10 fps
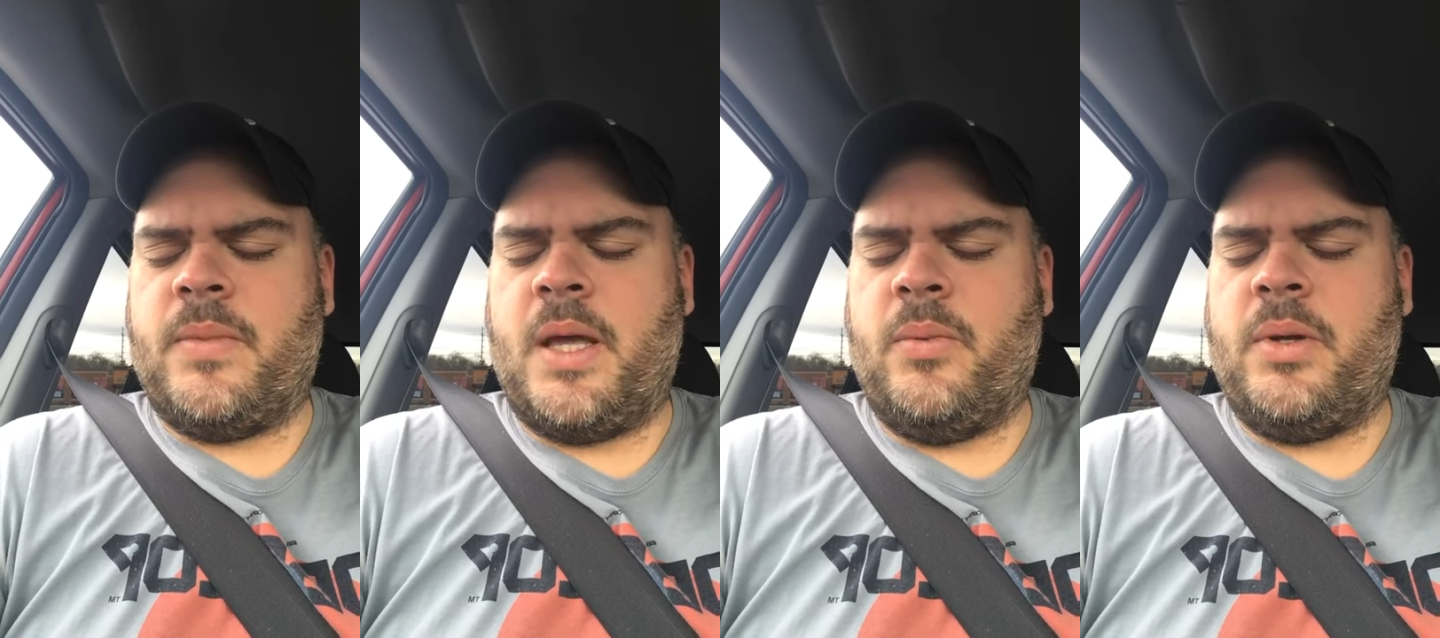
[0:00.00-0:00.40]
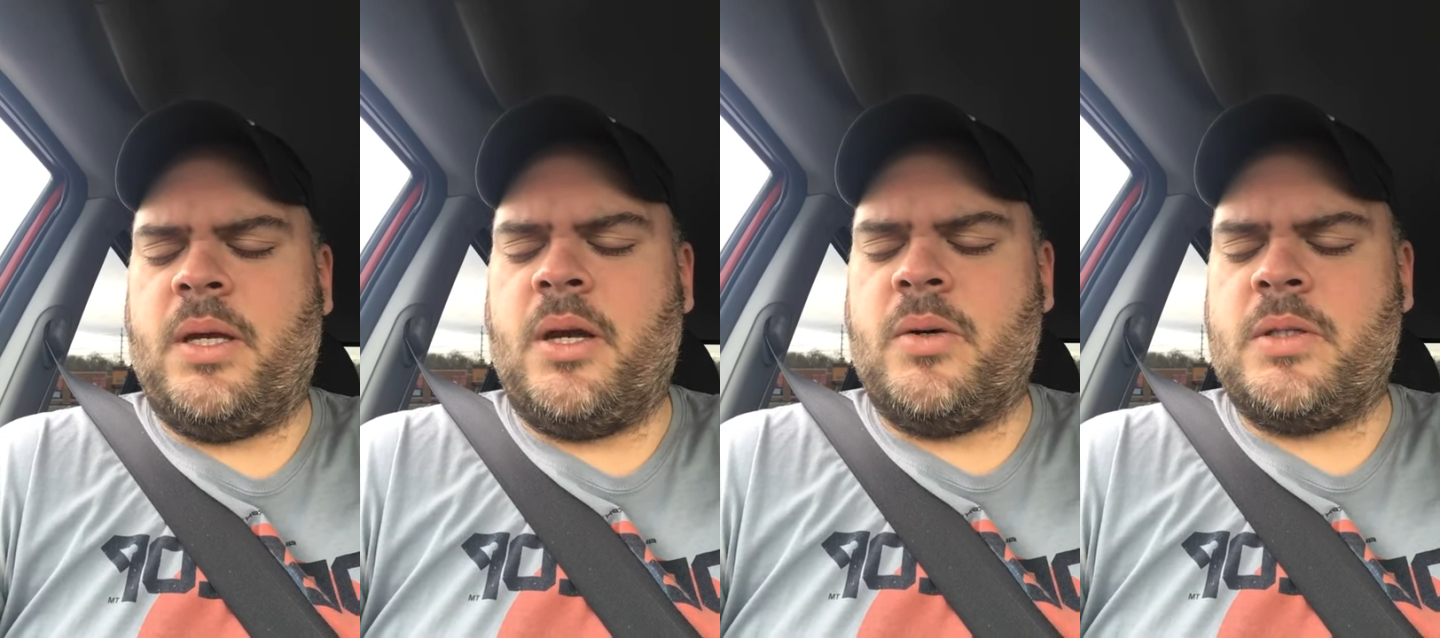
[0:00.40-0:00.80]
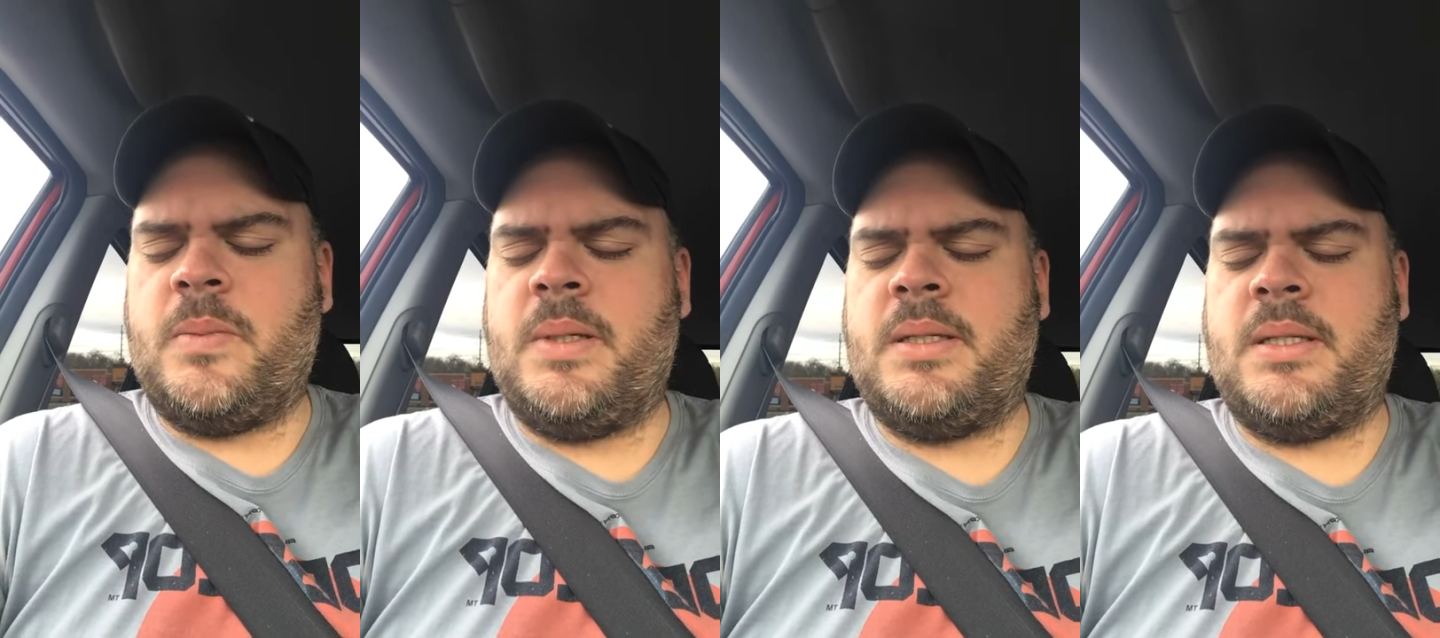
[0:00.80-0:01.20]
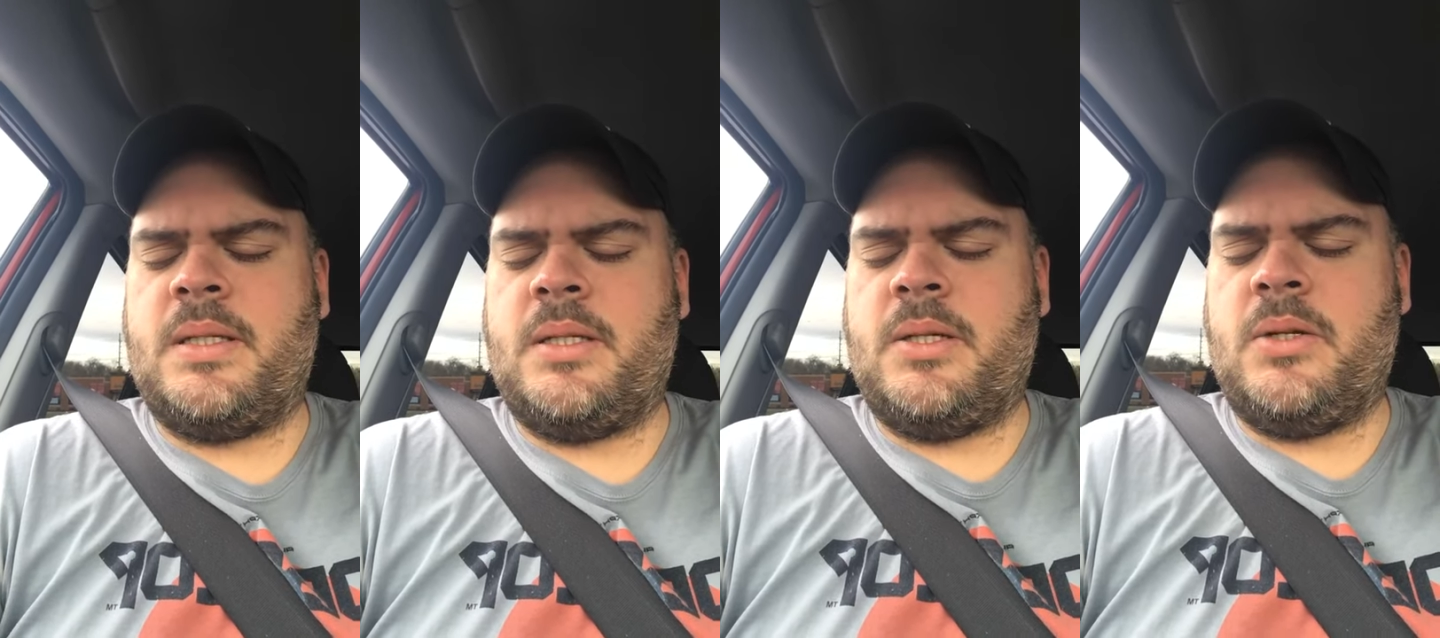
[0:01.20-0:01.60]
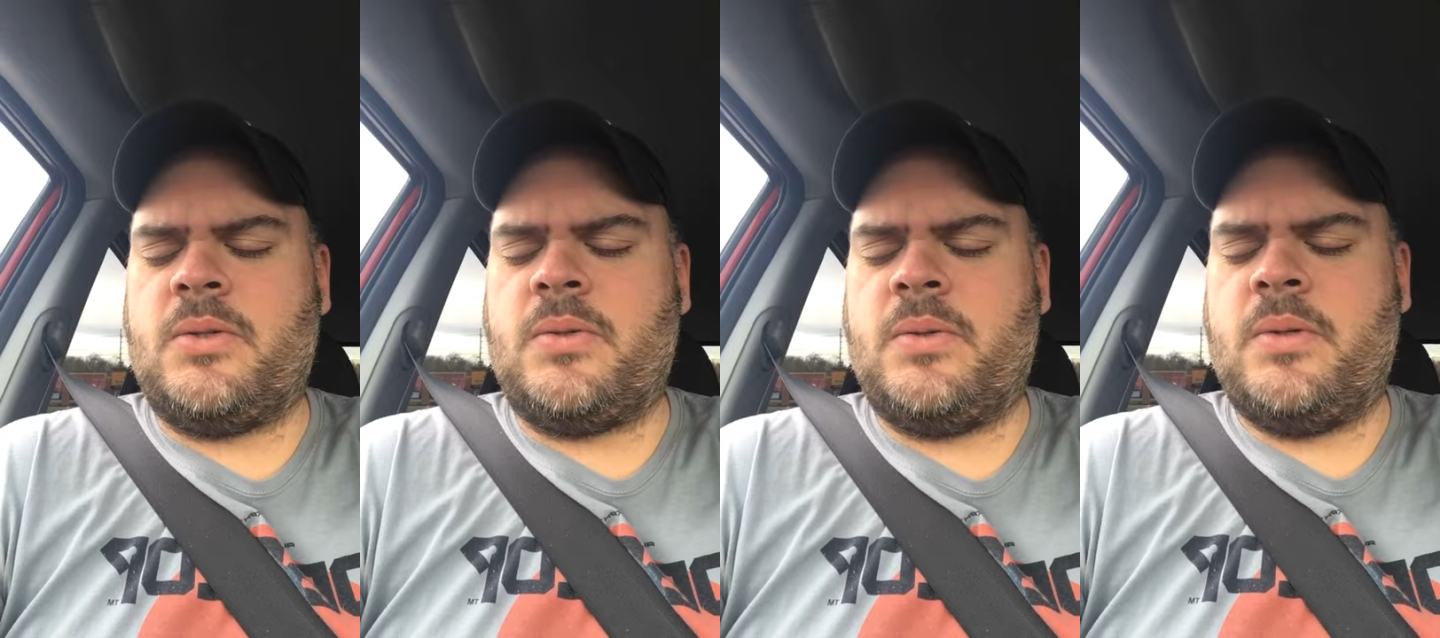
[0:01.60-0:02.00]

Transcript: and we can go as business as usual.